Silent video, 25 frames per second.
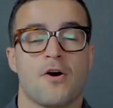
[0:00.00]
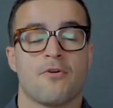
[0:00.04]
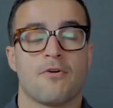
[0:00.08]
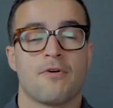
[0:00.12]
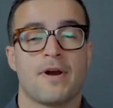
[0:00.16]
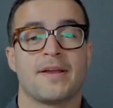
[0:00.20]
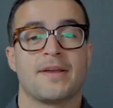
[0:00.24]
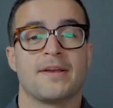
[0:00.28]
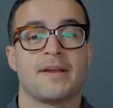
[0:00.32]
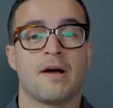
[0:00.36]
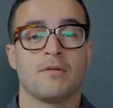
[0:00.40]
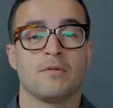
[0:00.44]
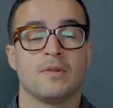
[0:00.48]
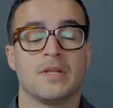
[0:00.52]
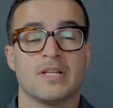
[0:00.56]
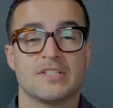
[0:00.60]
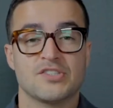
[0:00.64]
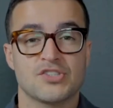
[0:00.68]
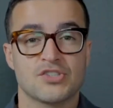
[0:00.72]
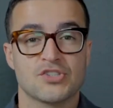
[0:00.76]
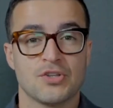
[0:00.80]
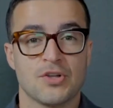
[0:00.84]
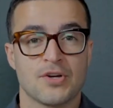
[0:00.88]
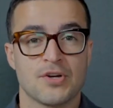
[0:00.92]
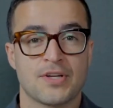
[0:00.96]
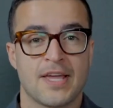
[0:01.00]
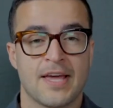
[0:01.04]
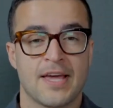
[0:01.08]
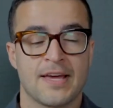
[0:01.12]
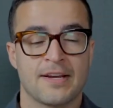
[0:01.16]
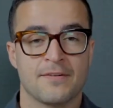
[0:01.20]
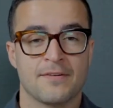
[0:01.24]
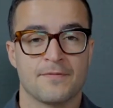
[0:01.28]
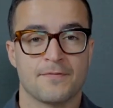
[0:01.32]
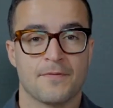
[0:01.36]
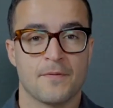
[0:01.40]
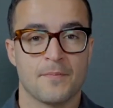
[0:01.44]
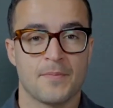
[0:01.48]
All right, now let's look at
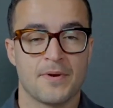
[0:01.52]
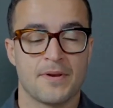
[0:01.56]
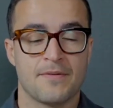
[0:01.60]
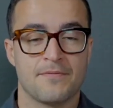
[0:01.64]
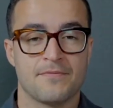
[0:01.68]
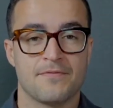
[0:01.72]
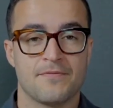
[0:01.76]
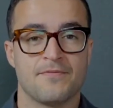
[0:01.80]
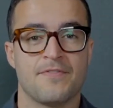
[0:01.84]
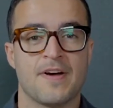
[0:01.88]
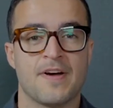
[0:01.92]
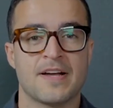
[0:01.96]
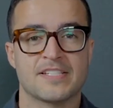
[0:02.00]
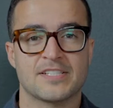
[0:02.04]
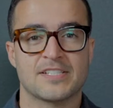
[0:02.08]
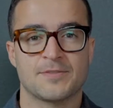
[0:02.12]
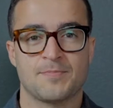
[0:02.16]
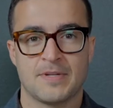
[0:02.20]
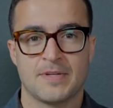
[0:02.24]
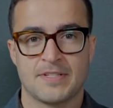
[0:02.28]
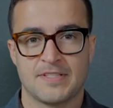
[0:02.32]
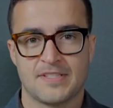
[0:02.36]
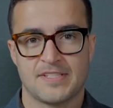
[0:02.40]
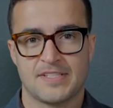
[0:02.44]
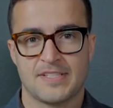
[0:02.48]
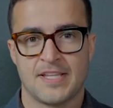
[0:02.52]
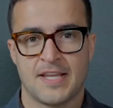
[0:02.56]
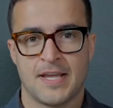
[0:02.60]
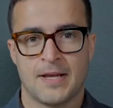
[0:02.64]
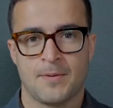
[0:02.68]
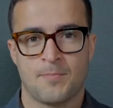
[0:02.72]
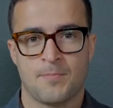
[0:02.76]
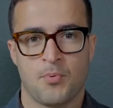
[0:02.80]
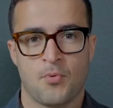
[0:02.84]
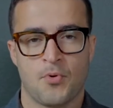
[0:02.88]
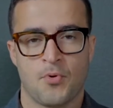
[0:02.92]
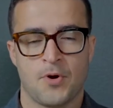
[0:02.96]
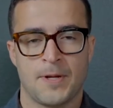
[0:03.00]
it from an investment
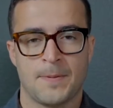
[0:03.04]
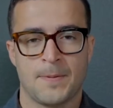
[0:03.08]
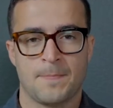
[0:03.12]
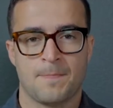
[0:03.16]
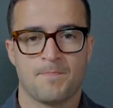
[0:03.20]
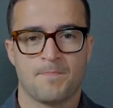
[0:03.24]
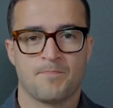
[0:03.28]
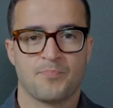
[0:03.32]
standpoint.